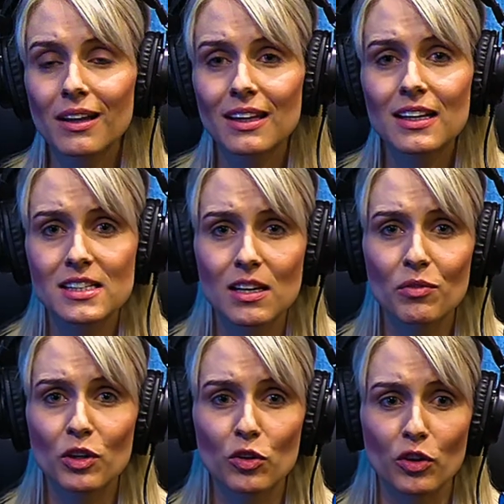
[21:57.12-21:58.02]
think it's
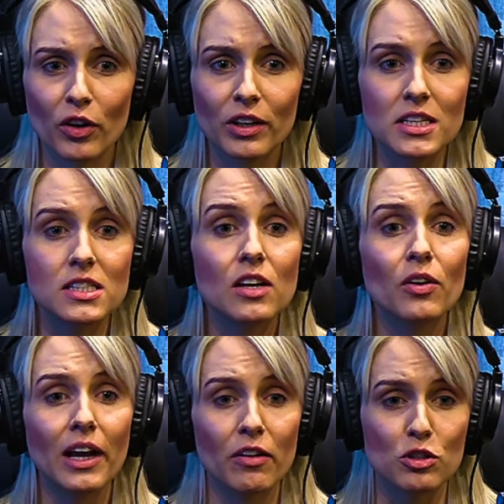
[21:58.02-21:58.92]
something you don't necessarily
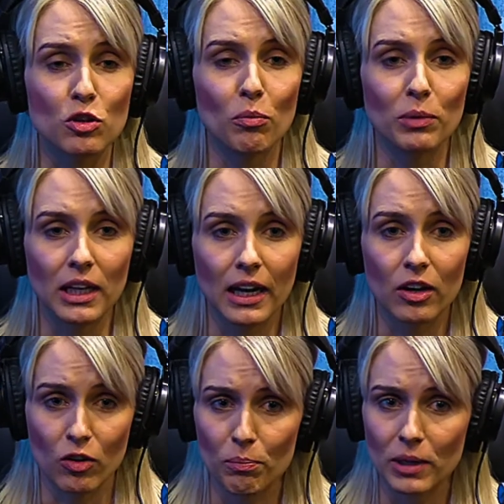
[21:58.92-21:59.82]
have to
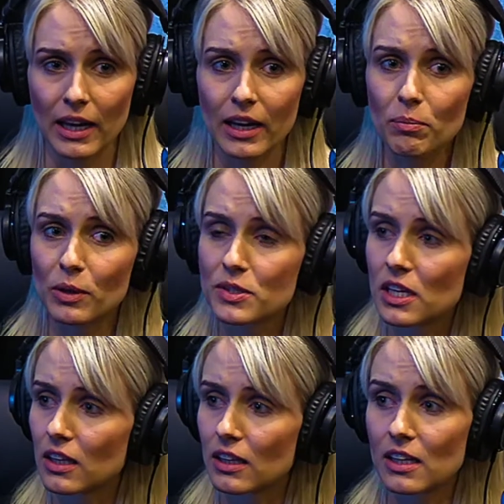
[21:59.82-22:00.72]
complicate, because I
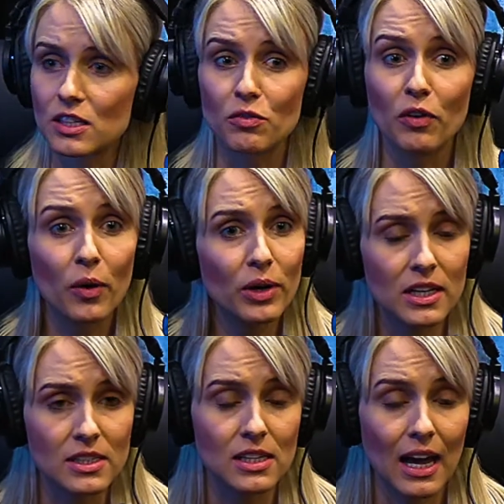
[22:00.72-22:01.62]
think there's
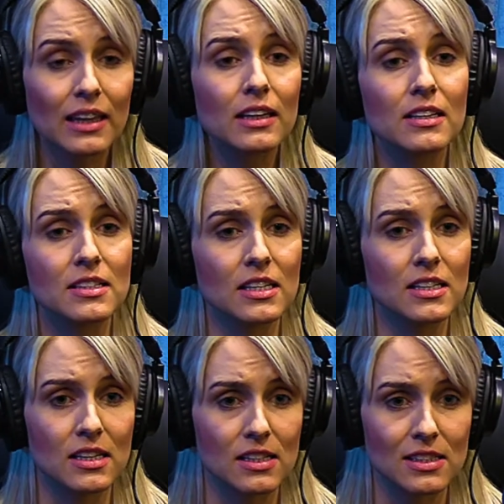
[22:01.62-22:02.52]
various other
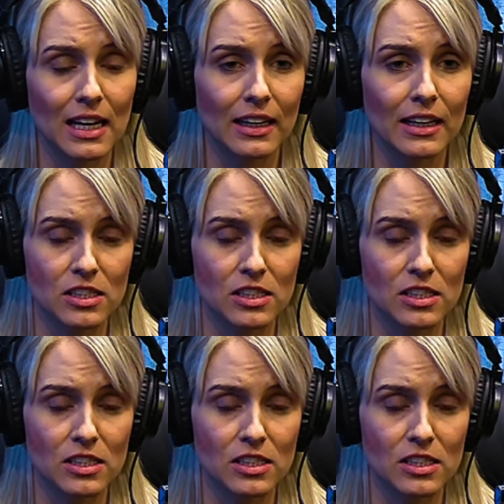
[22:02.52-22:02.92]
diseases that gets